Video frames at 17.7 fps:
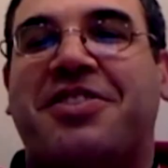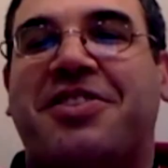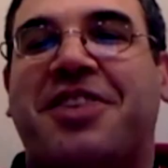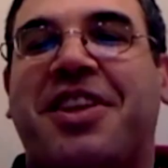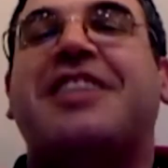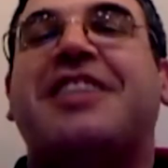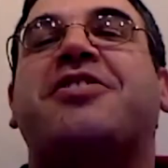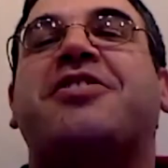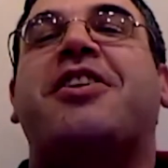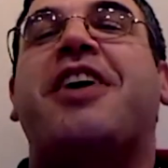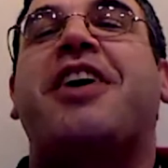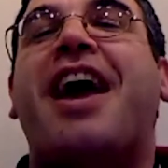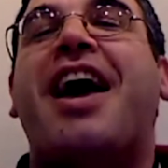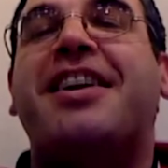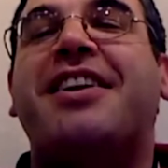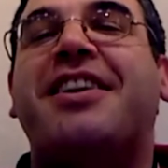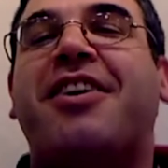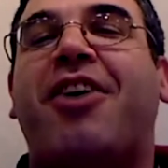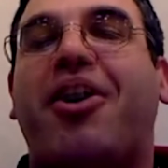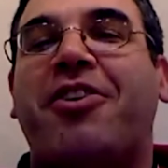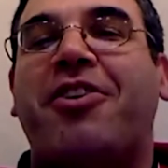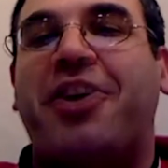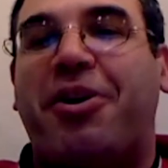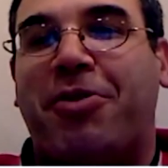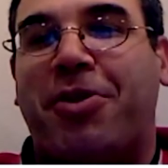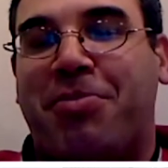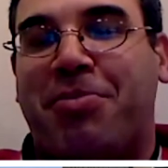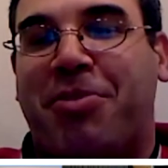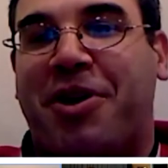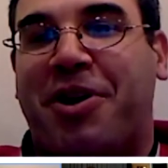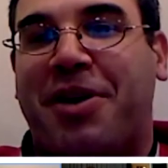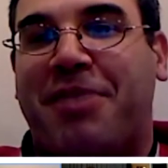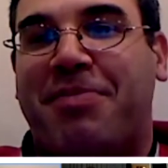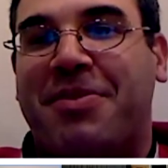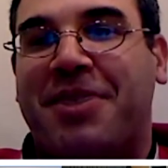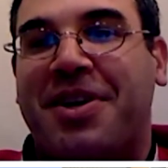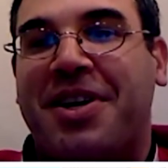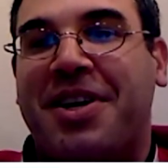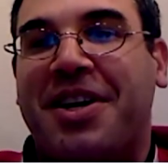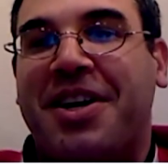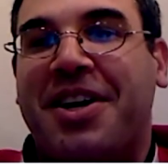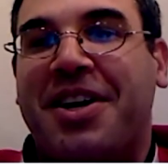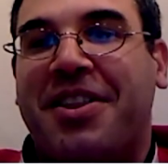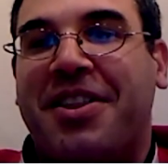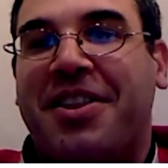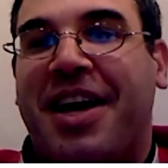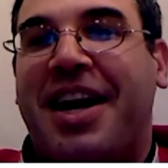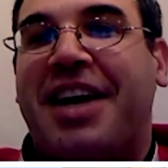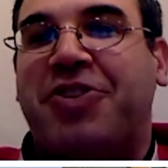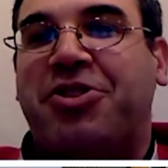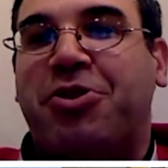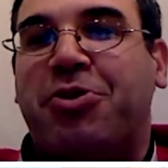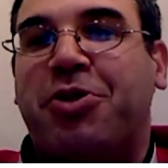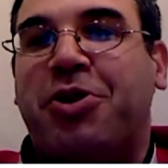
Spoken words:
is. That's the end-all equilibrium. That as